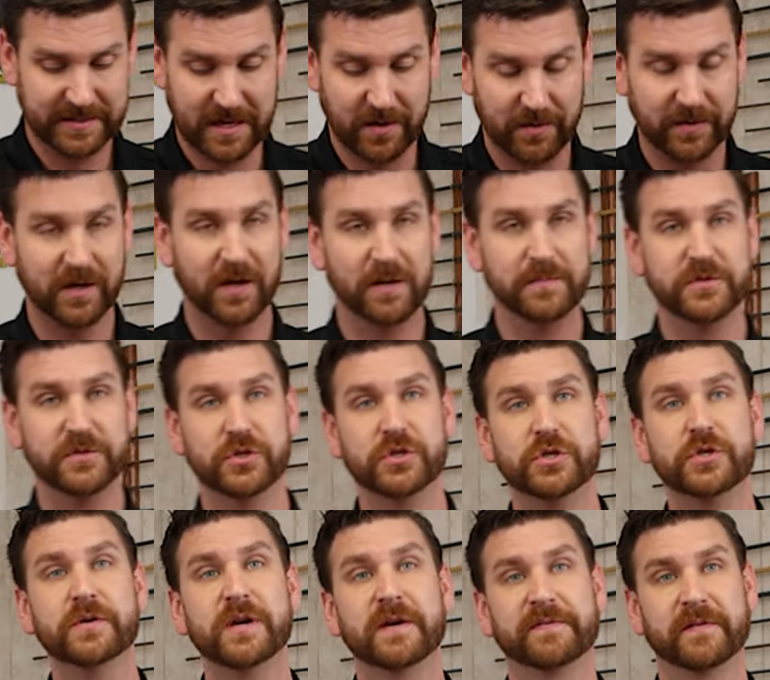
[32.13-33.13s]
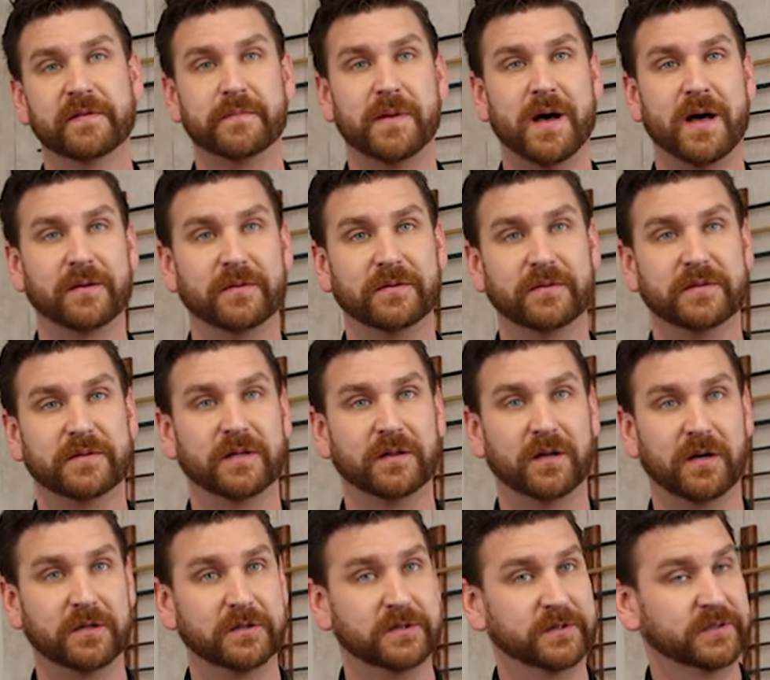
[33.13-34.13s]
Now it comes in two different models, the
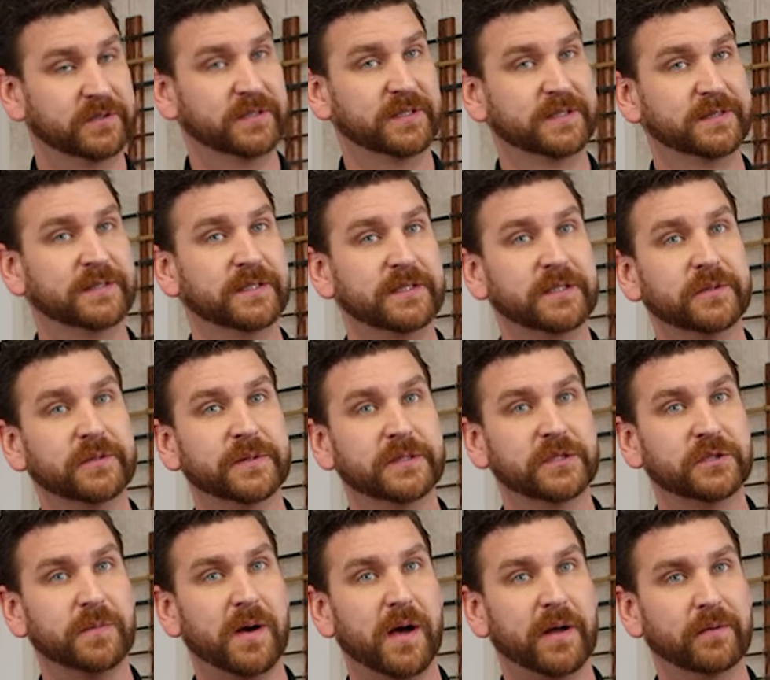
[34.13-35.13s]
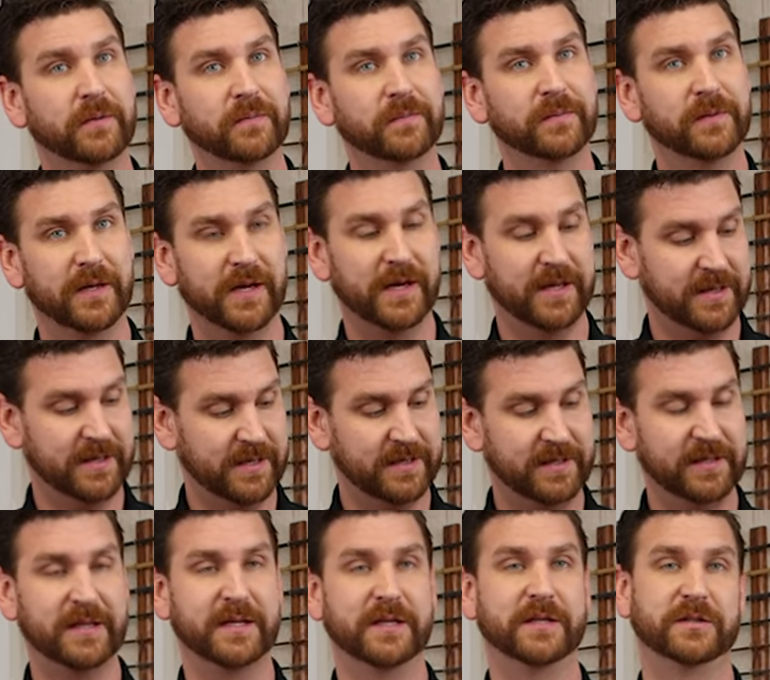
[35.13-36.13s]
larger sixty-two inch model and
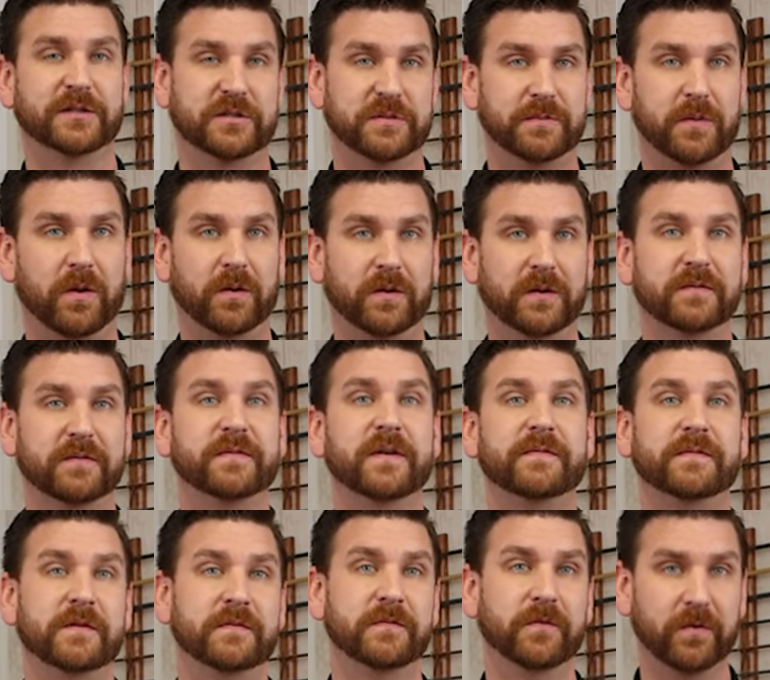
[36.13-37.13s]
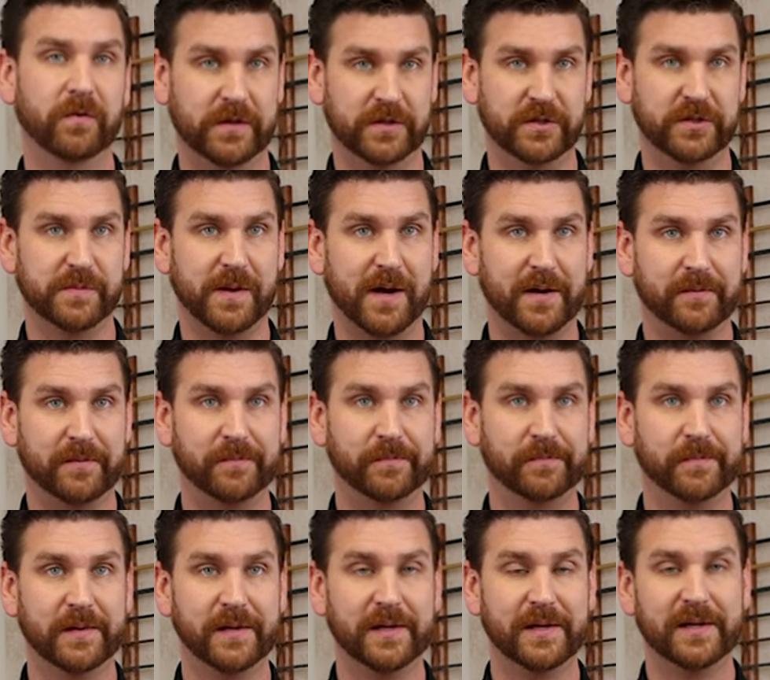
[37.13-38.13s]
then the smaller fifty-four inch model.
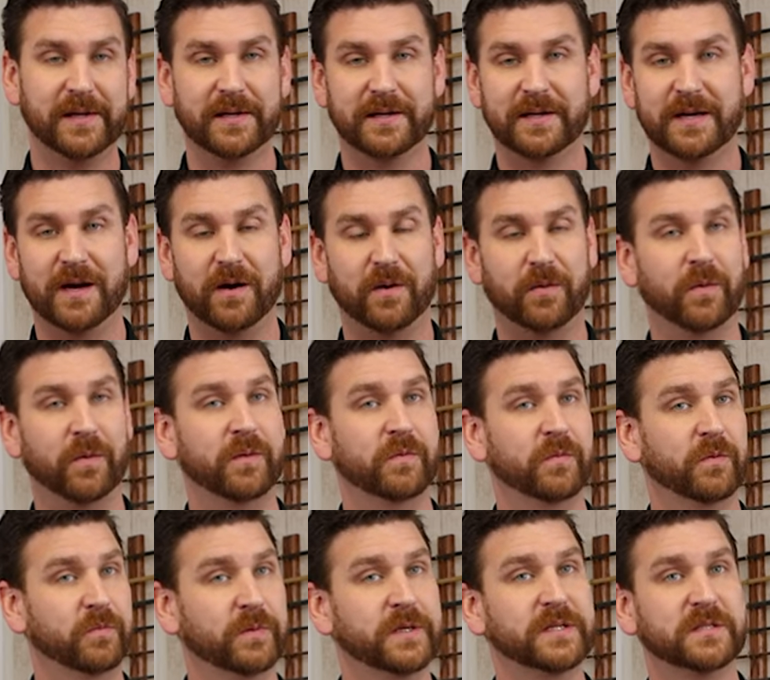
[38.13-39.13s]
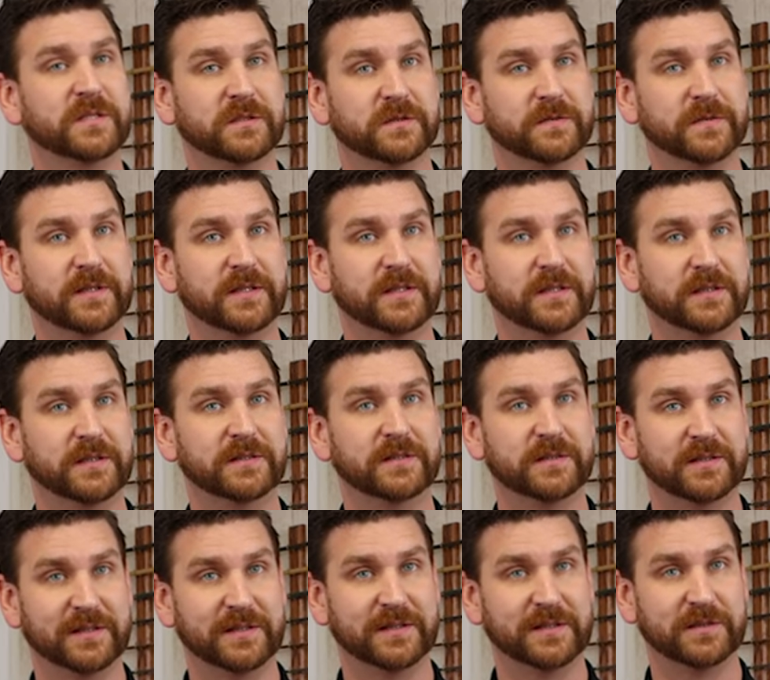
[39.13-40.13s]
Now, and the reasons for
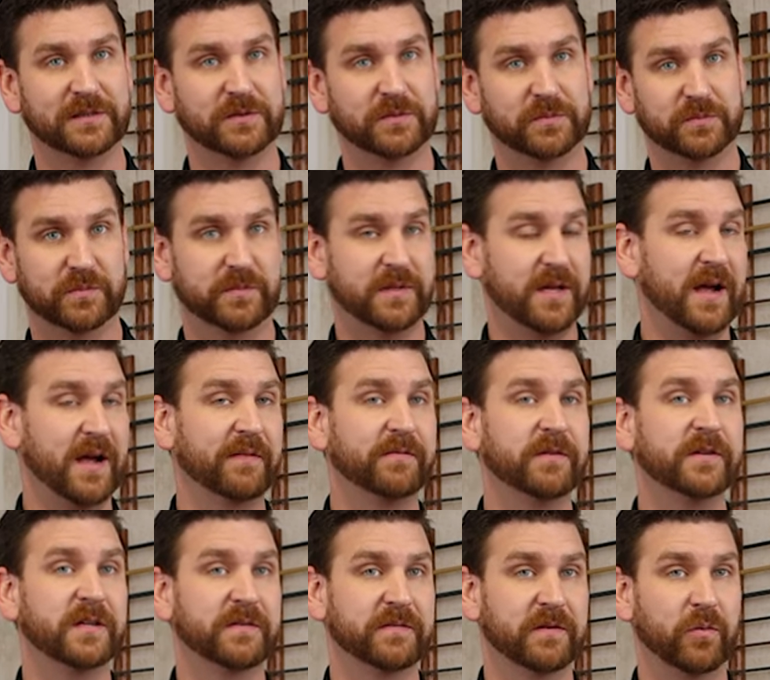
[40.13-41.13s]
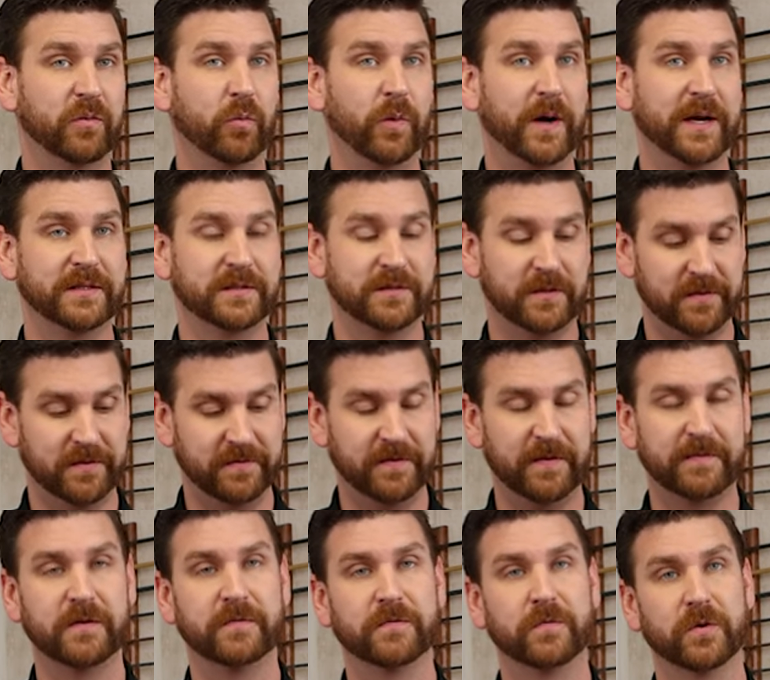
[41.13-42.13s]
these is to have the different weights. So the
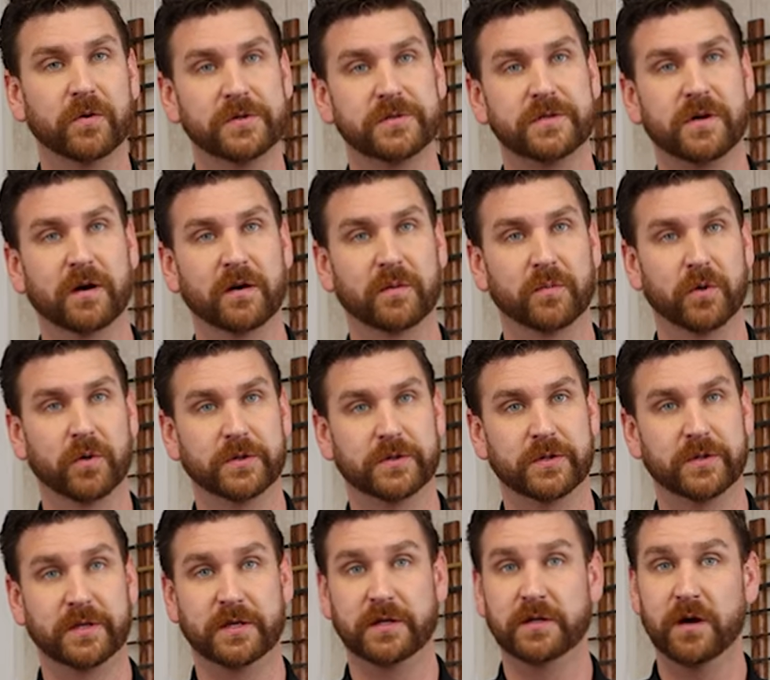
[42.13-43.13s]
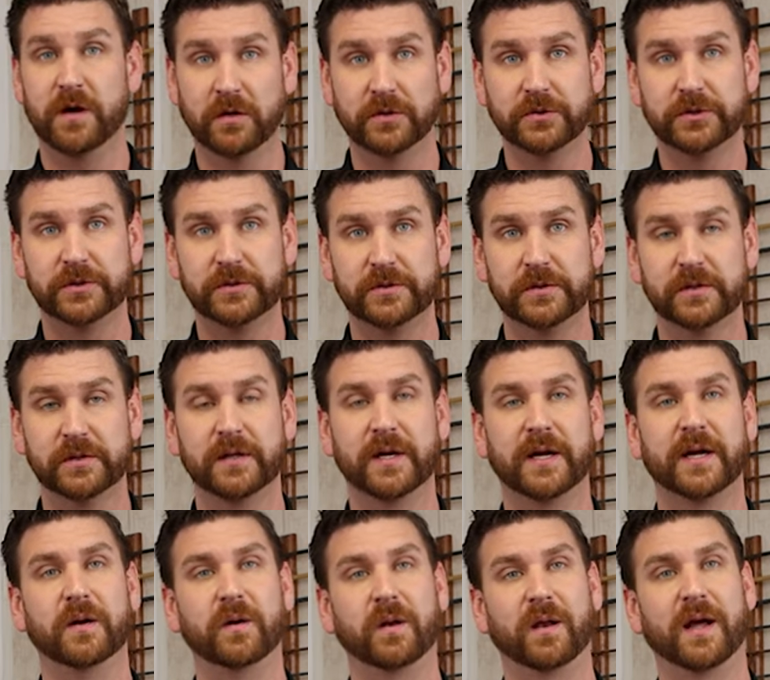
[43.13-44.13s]
fifty-four is targeted more to the young shooter
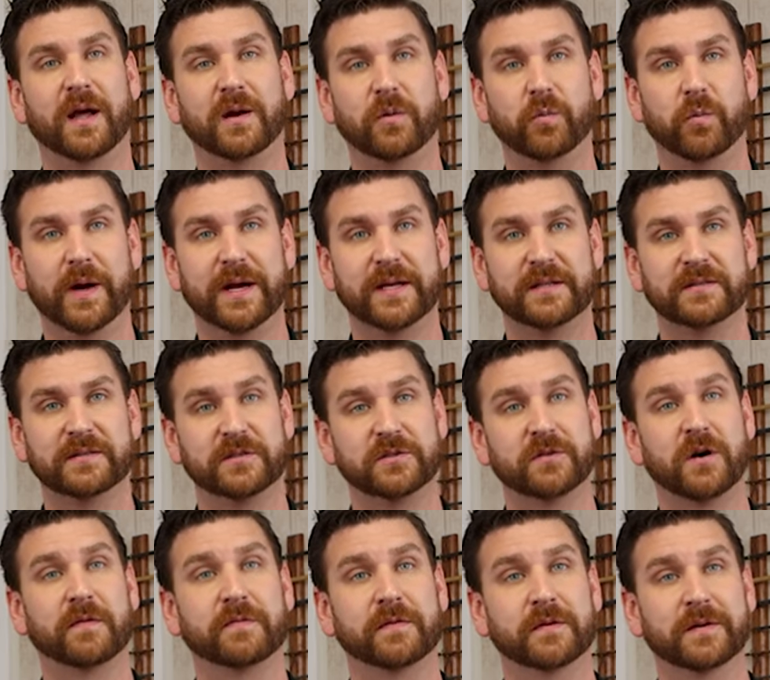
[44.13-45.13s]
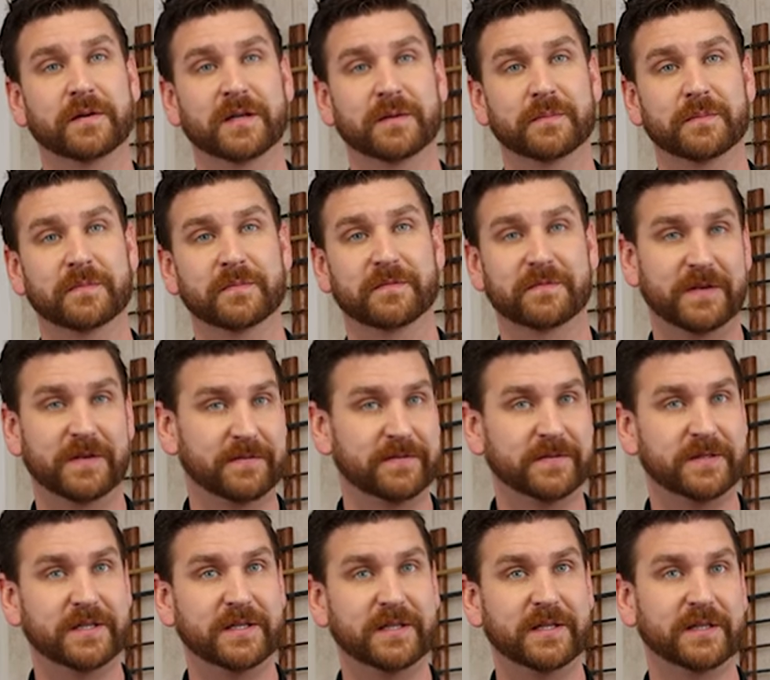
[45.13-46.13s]
and light weights. It's offered in
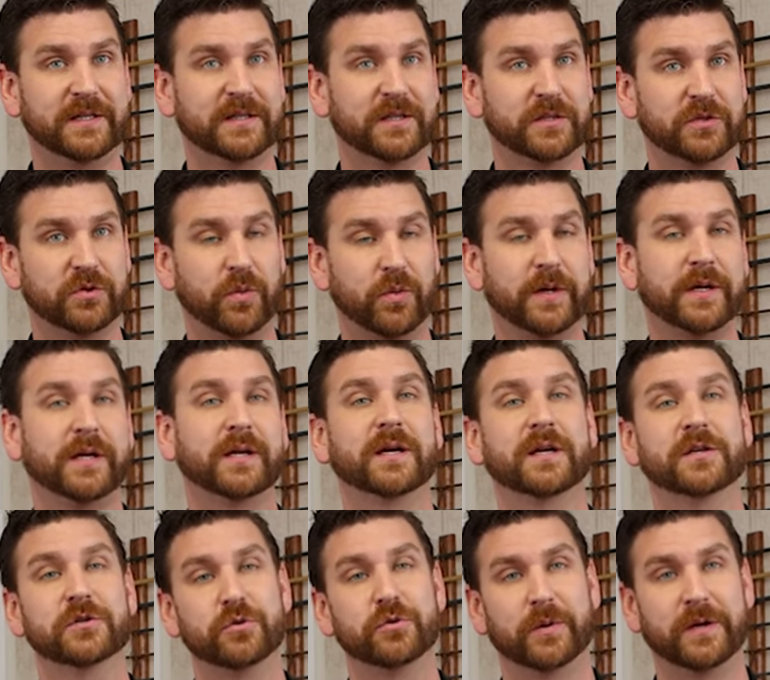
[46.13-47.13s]
fifteen, twenty, and